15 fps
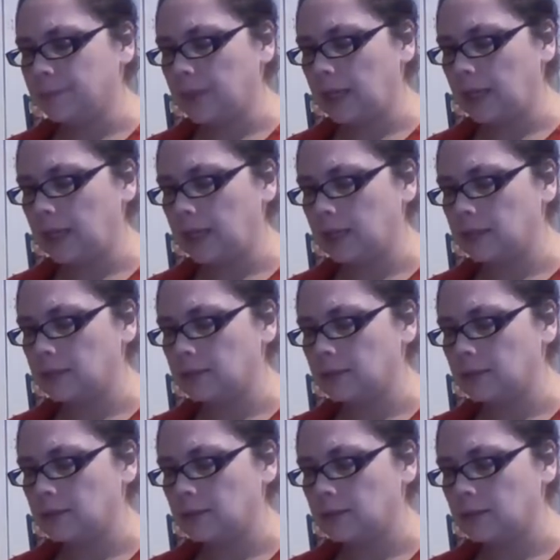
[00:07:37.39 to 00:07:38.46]

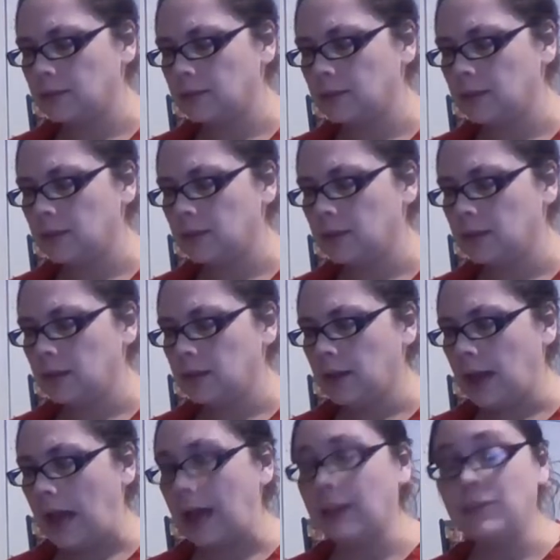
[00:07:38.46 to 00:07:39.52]
is,
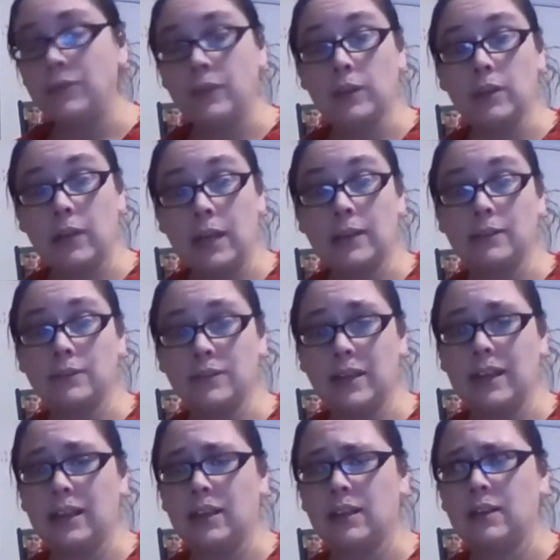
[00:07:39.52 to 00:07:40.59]
I feel, kind of
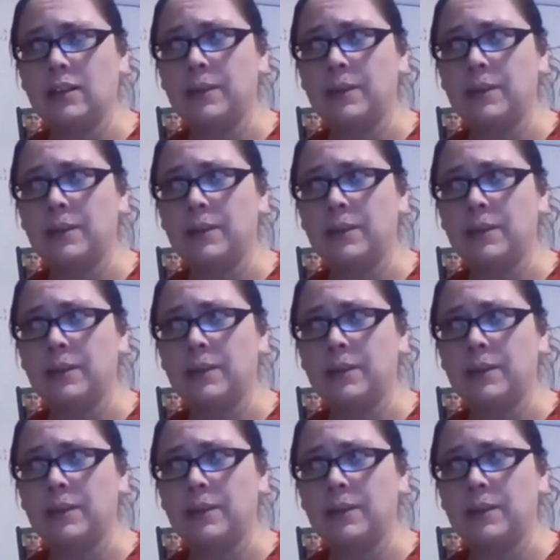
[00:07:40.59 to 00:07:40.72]
like